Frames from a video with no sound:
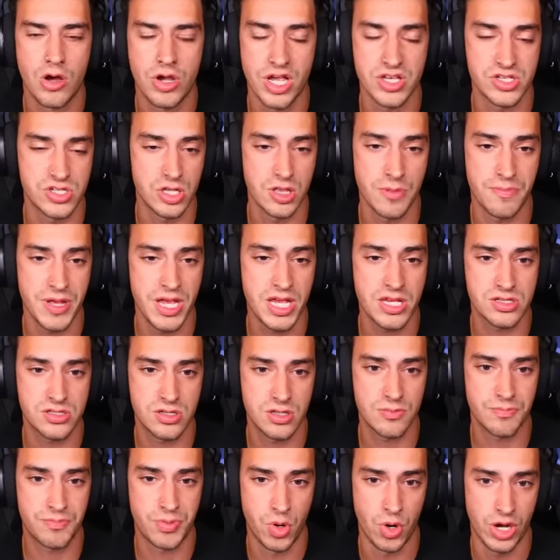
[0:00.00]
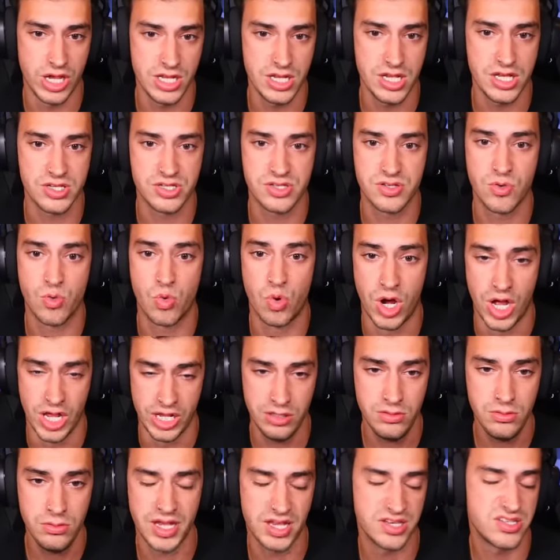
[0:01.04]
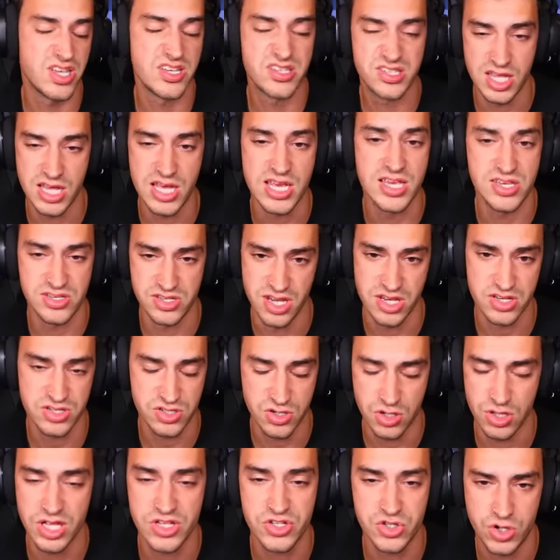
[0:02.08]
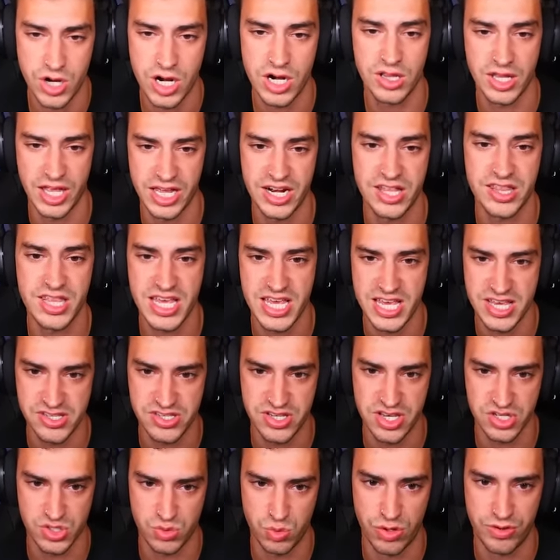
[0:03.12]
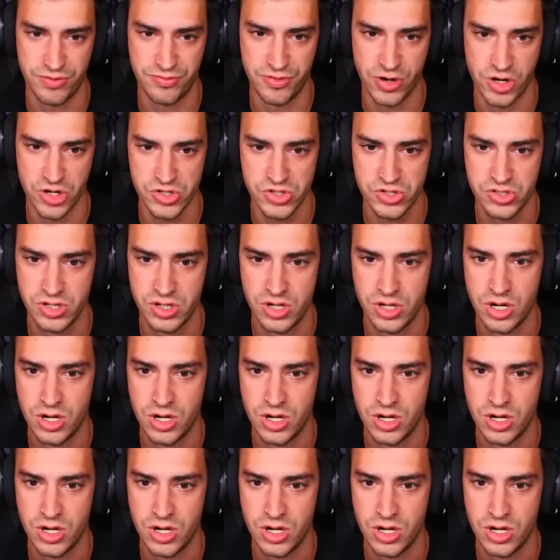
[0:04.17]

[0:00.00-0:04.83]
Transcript: Okay, so the biggest point is the one, because it's the easiest. So let's try to land on the easiest one first.